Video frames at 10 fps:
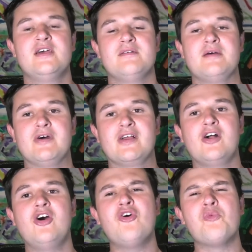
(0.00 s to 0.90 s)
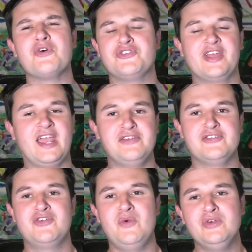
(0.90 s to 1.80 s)
And my goal was to get to
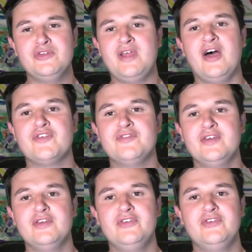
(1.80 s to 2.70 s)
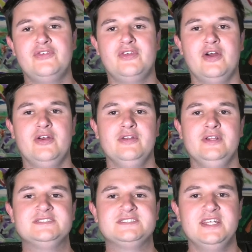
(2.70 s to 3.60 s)
200,000 views, so
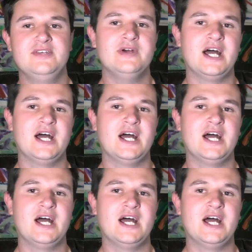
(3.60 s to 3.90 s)
let's see what